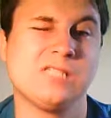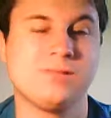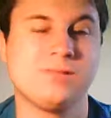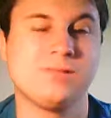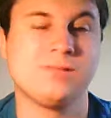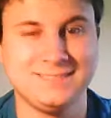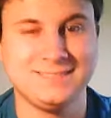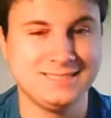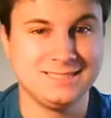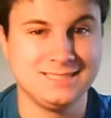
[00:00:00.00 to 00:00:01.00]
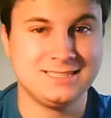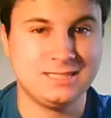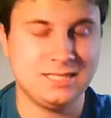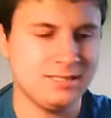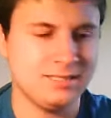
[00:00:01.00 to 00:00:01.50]
I
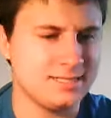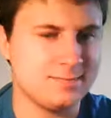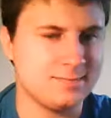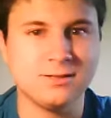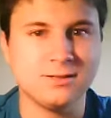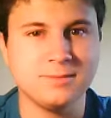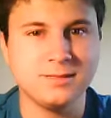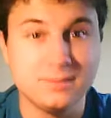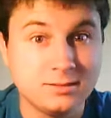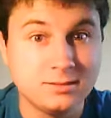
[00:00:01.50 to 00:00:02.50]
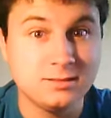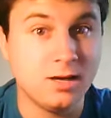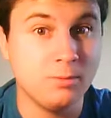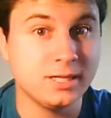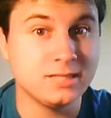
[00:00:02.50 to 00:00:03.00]
think I spit a little bit. I
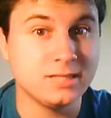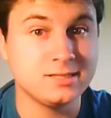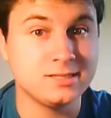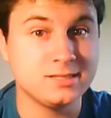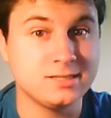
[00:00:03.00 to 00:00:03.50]
hope you guys didn't see that.